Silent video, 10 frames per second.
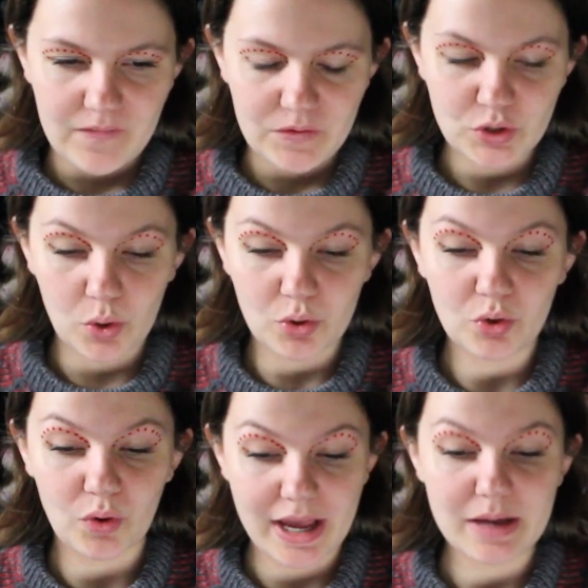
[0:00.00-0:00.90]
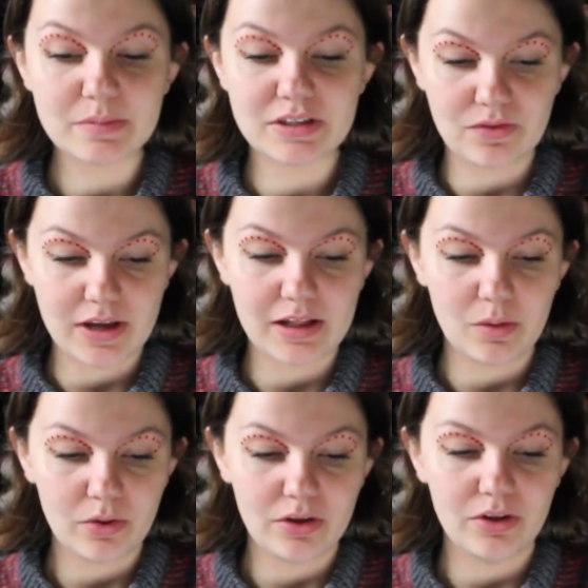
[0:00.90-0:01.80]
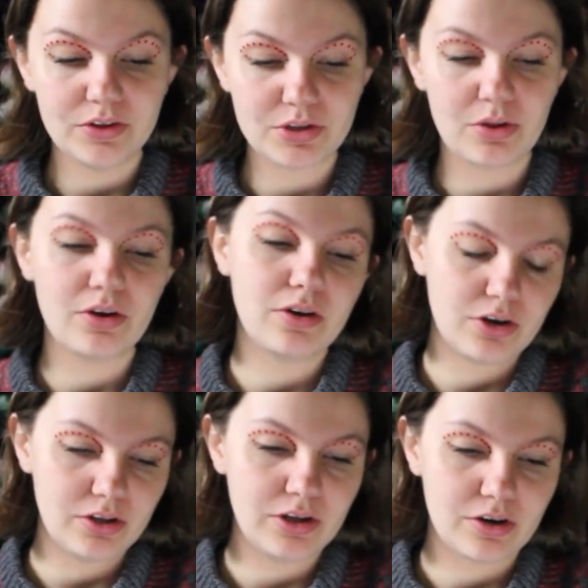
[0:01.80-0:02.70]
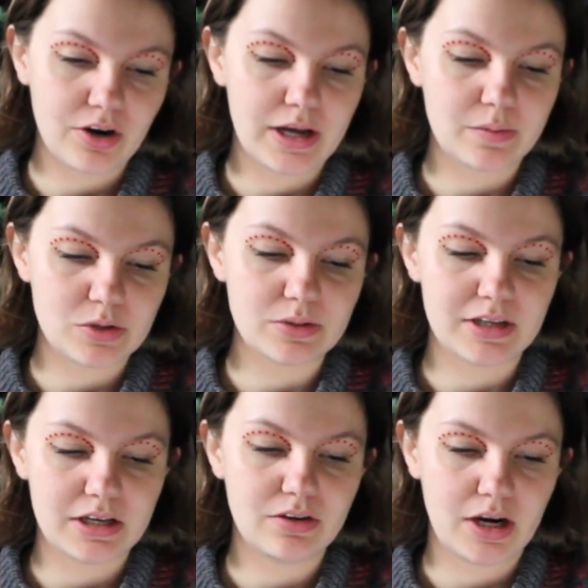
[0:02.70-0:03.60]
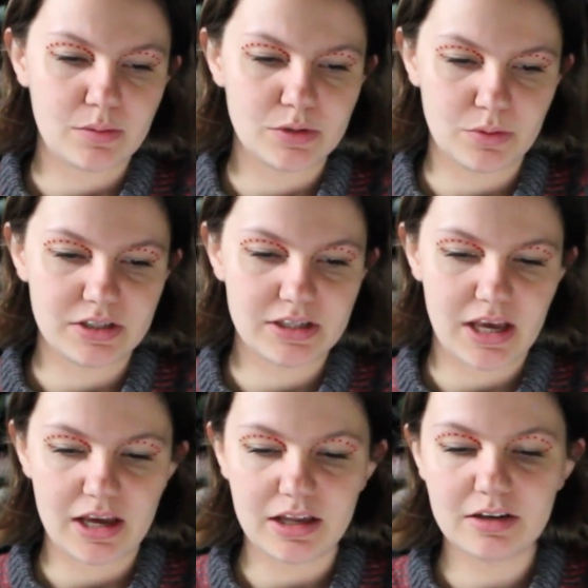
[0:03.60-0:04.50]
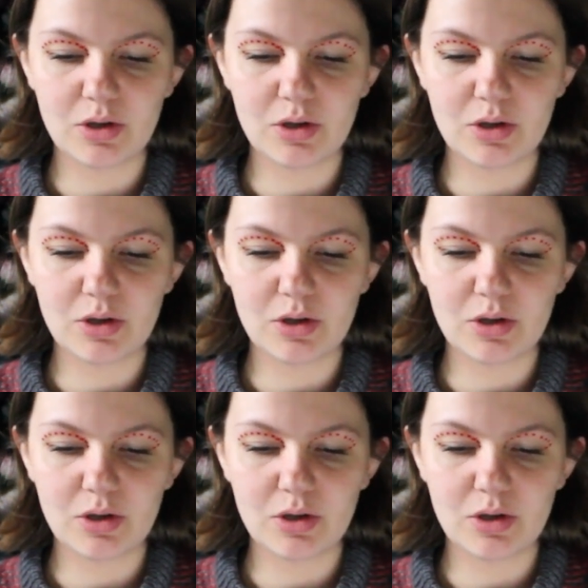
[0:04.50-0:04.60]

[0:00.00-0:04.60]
Total grams available, so the earlier grams was like grams per skein.